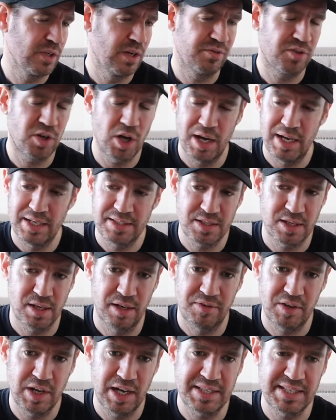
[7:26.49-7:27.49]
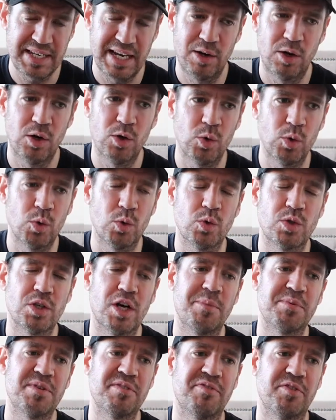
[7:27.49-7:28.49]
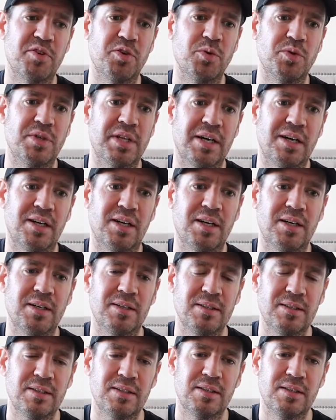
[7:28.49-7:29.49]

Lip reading: I've cut out all types of food that are